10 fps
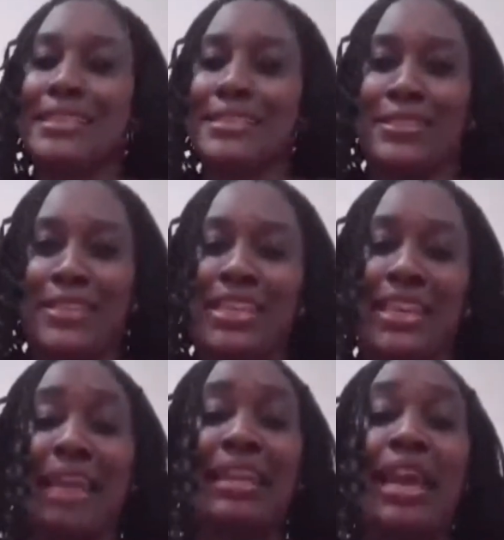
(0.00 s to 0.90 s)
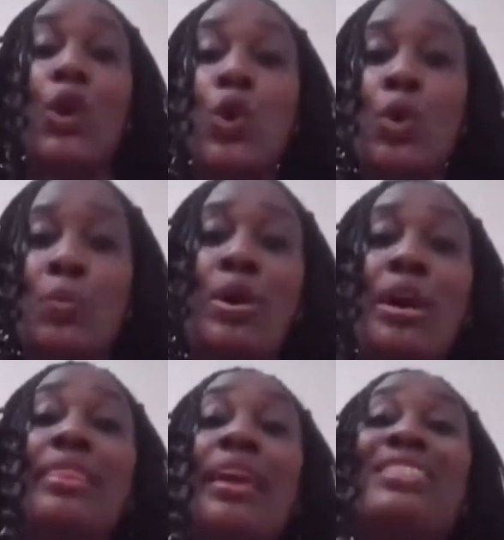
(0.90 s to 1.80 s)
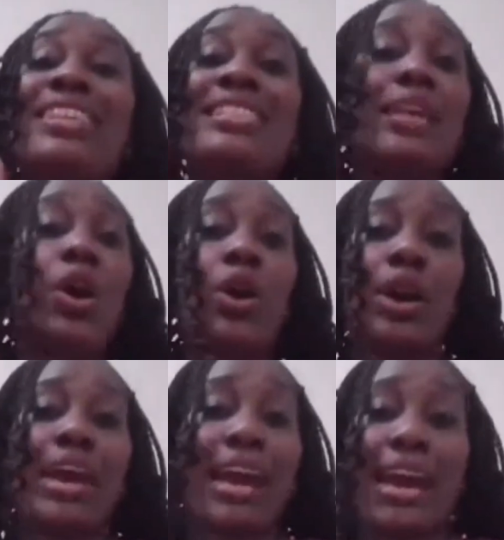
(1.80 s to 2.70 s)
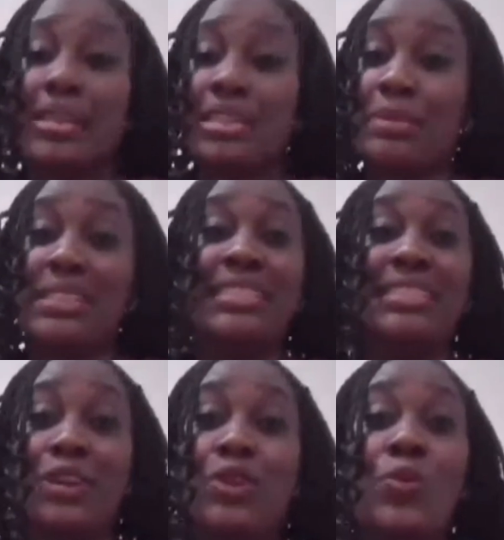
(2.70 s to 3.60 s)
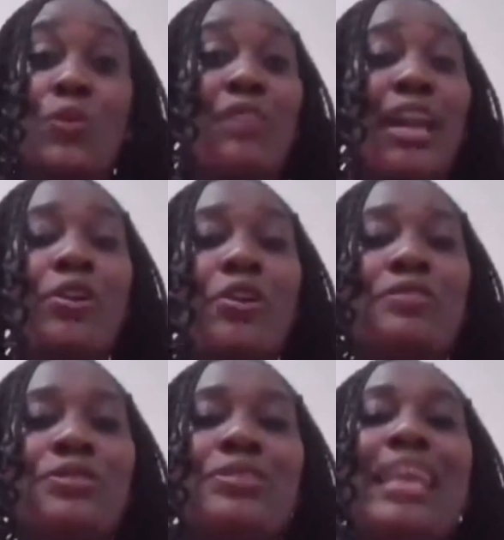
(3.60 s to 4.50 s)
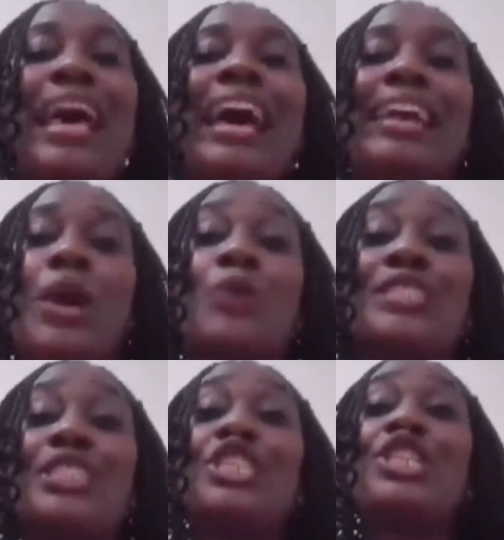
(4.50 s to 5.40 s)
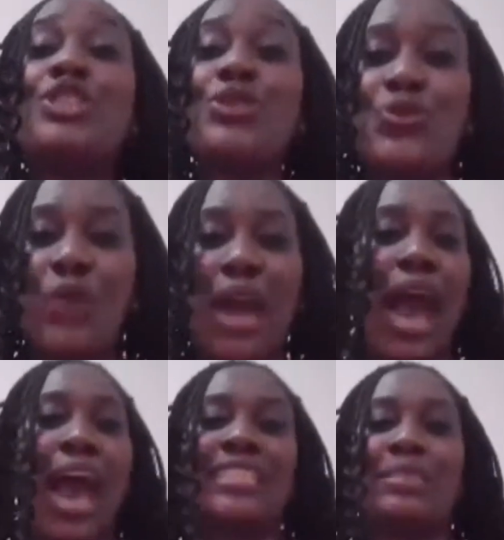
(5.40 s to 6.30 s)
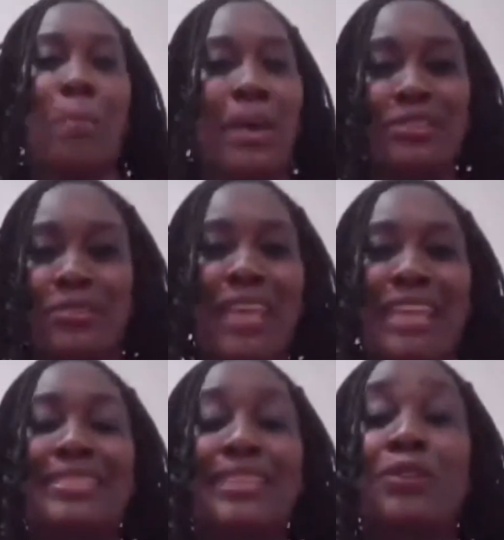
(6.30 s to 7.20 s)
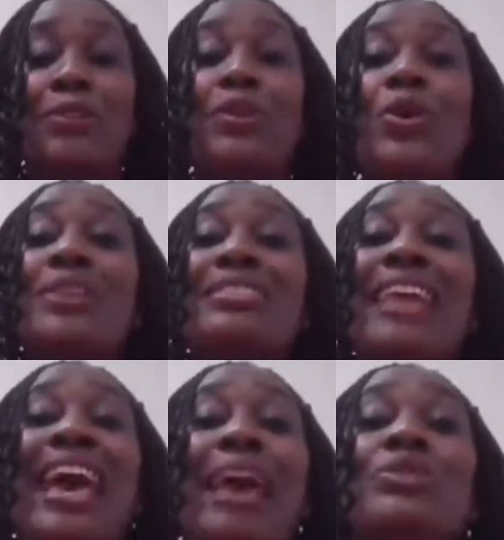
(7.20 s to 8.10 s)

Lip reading: is the key, and I hope that this accountability circle will flag off soon, and I'll see you as part of that circle, because I am